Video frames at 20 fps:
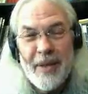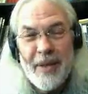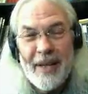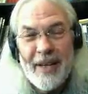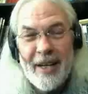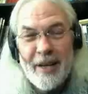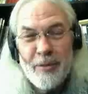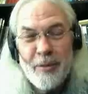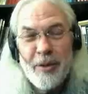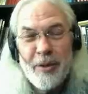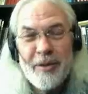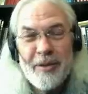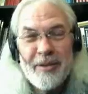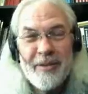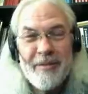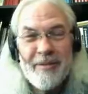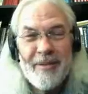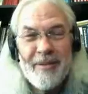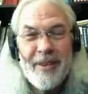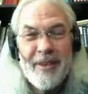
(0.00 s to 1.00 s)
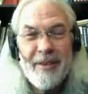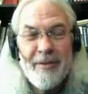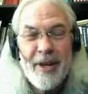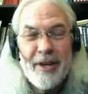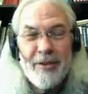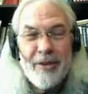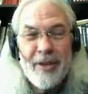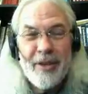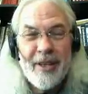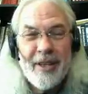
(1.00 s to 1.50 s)
and that's where it's
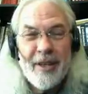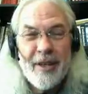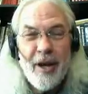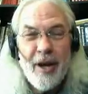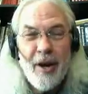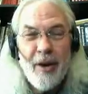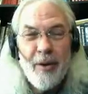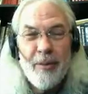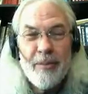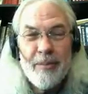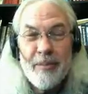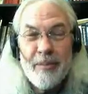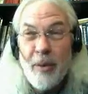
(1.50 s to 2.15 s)
eventually going to go.